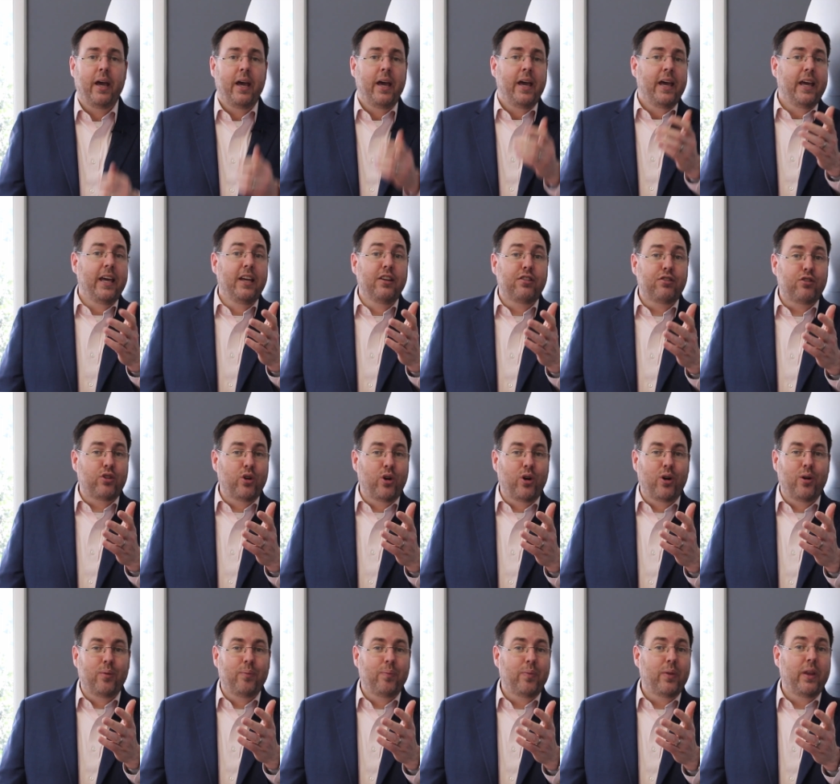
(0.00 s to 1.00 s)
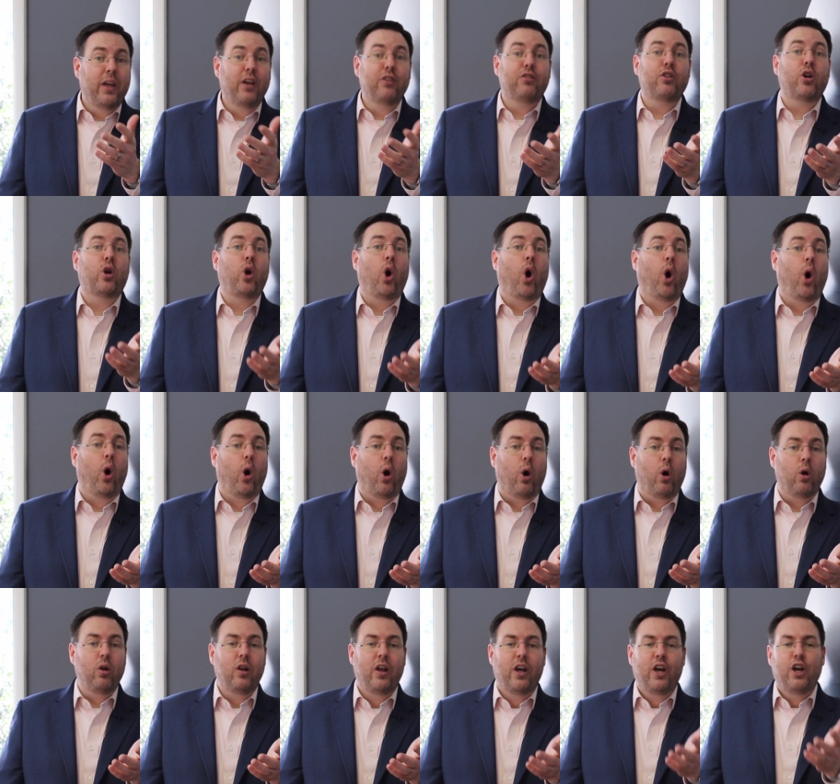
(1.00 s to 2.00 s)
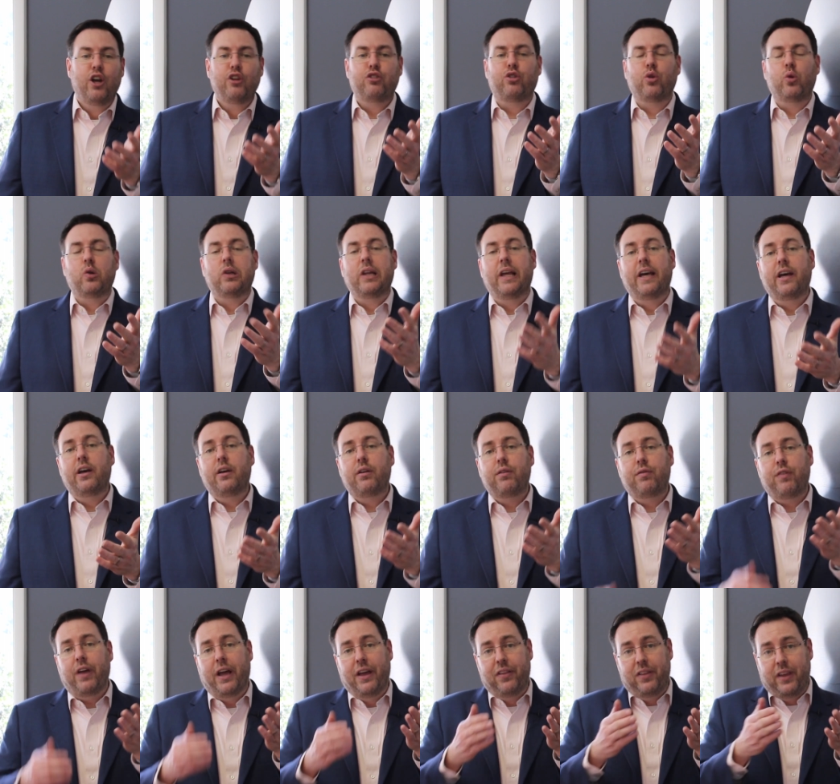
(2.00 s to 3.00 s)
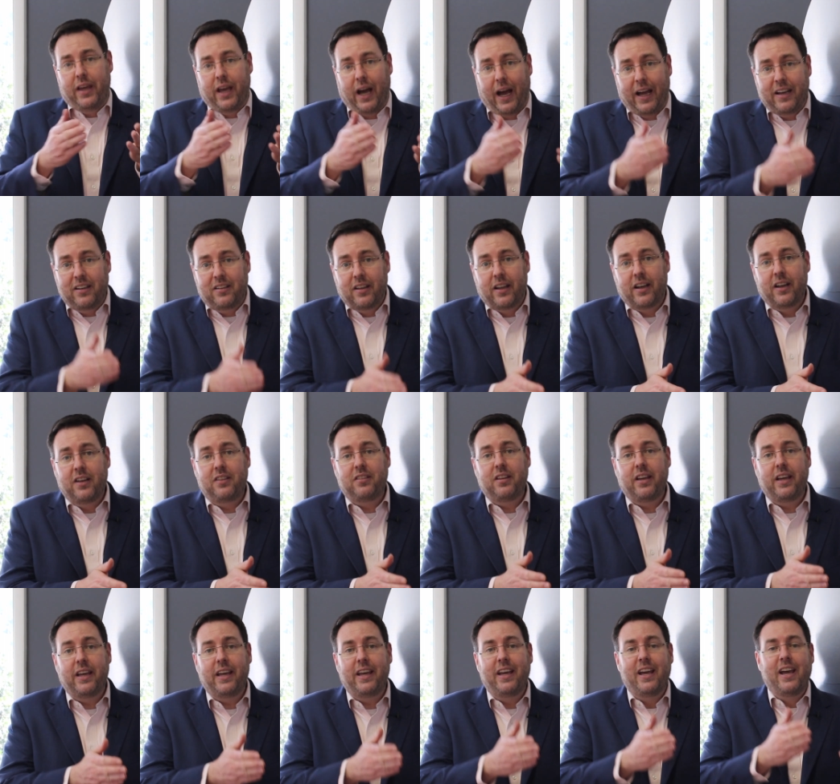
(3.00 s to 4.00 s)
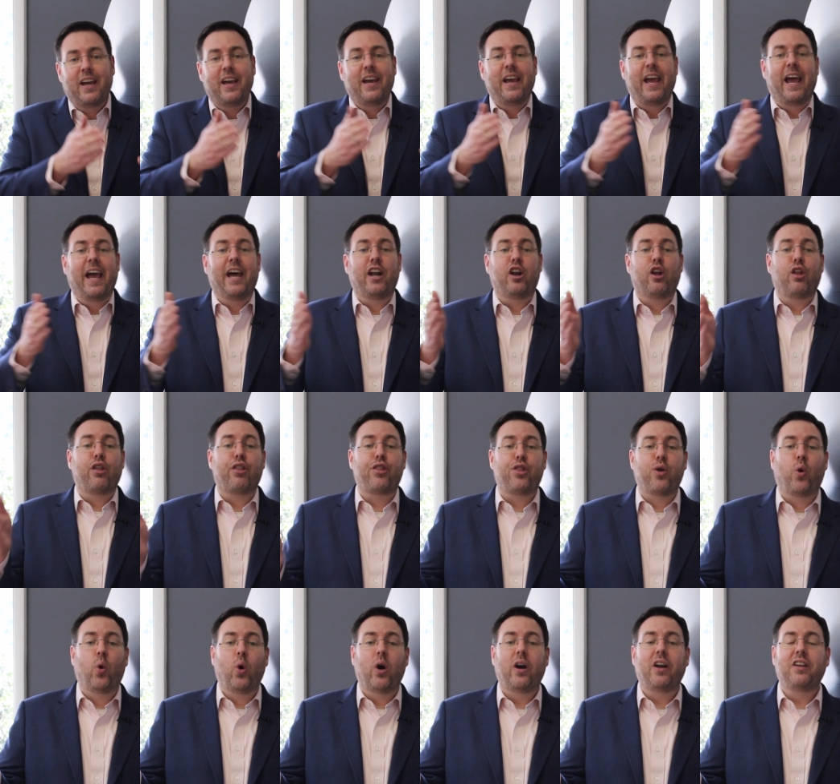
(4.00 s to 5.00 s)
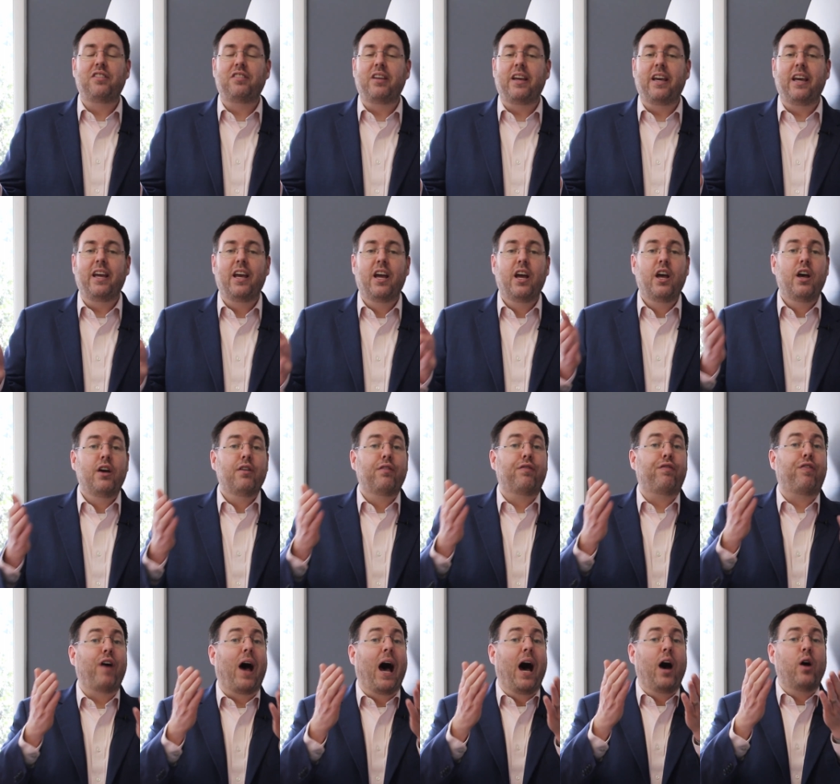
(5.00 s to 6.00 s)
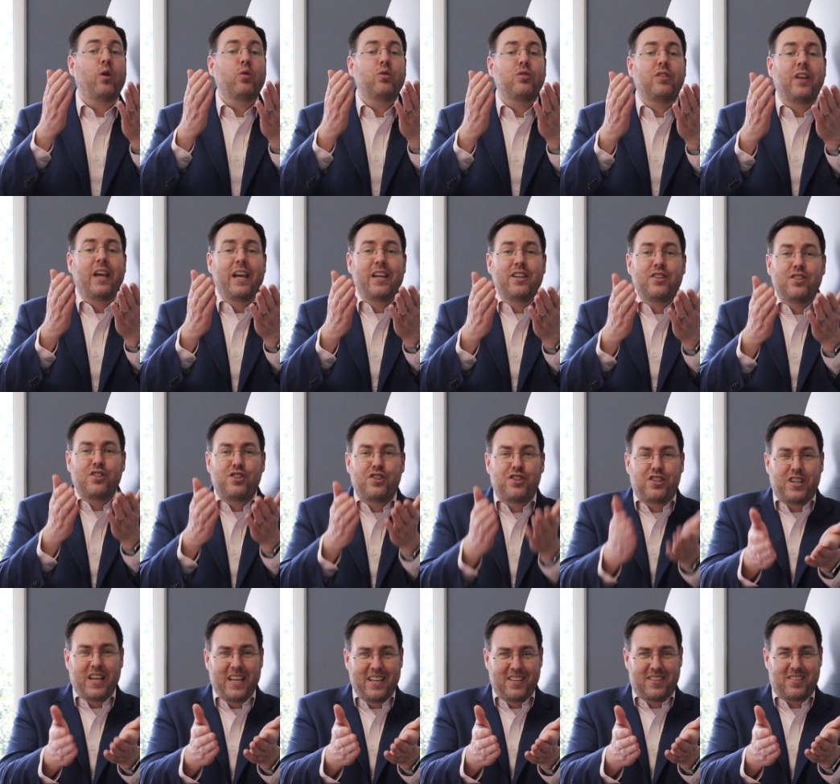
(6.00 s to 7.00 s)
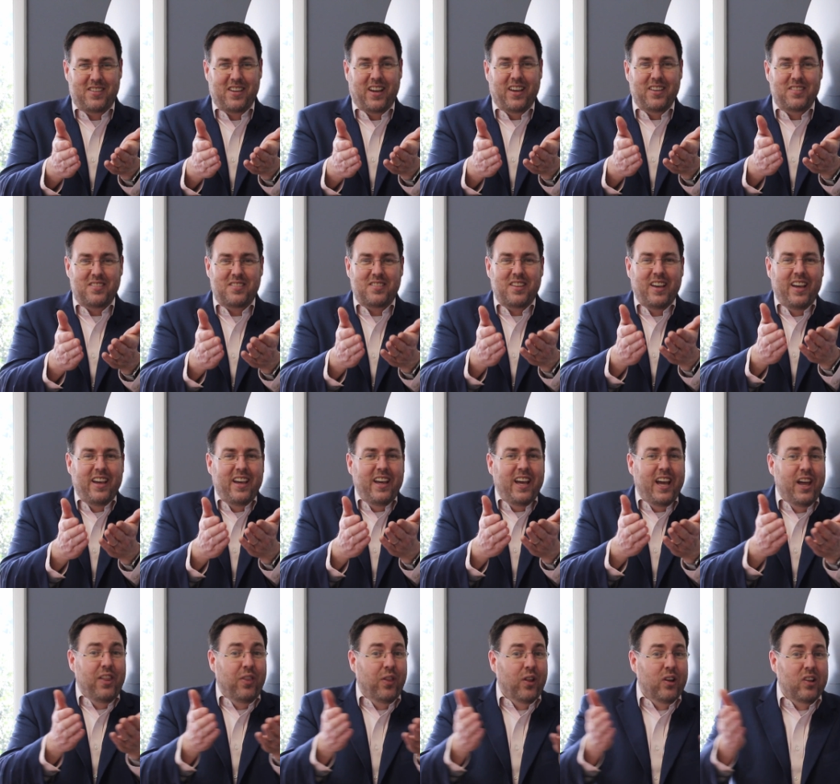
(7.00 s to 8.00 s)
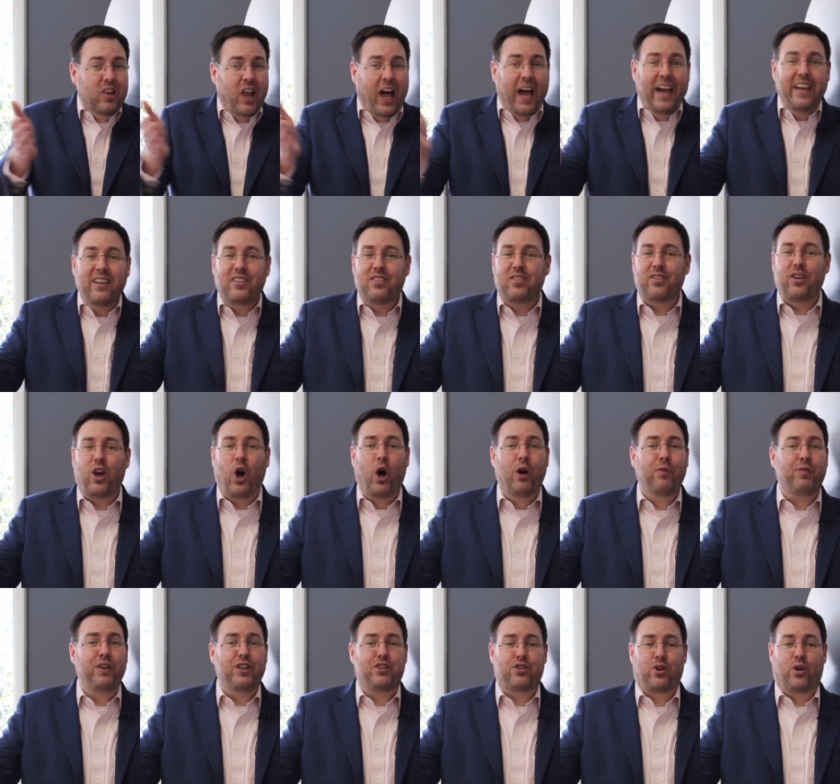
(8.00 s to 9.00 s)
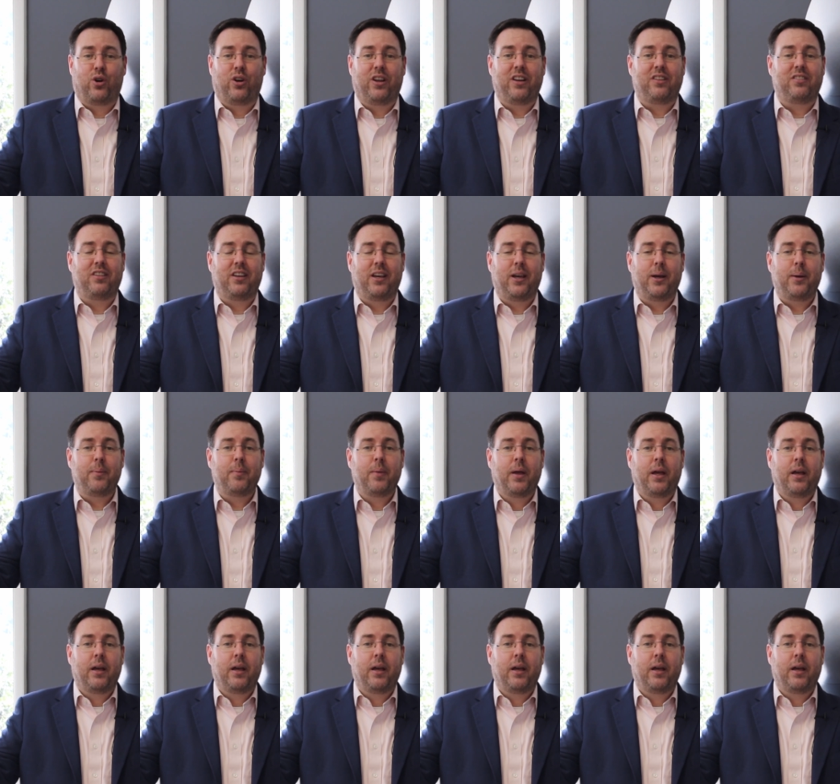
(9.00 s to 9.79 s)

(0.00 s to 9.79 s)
Easter is a call to live in the identity and authority found in Jesus in the light of eternity.